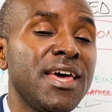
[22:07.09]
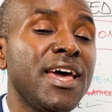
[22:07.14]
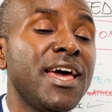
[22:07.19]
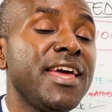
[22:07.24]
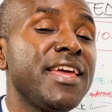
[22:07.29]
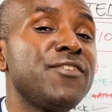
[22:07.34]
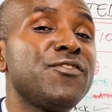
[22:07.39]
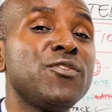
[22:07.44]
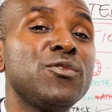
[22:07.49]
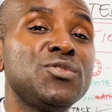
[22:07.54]

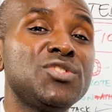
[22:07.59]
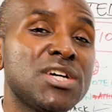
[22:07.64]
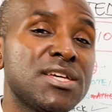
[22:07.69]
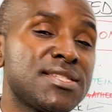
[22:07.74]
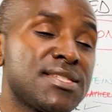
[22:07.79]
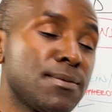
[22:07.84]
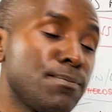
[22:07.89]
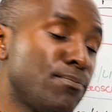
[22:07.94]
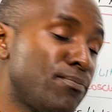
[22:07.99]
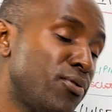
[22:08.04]
If you
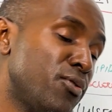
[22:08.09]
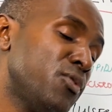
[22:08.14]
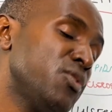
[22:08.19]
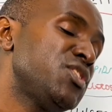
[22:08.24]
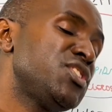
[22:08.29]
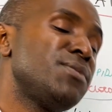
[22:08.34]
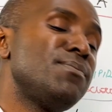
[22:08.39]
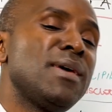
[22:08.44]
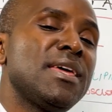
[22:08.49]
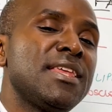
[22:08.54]
just
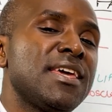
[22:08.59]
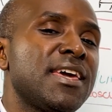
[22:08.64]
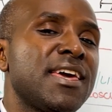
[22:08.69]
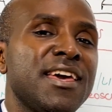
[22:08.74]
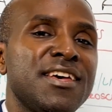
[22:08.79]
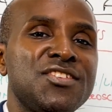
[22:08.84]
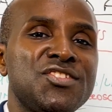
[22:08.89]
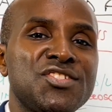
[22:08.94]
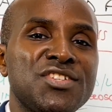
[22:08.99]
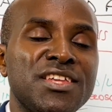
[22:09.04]
push
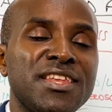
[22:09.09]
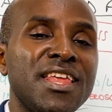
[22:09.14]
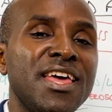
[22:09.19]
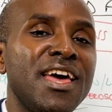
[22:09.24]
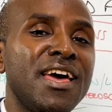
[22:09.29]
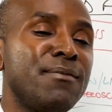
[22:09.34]
medication,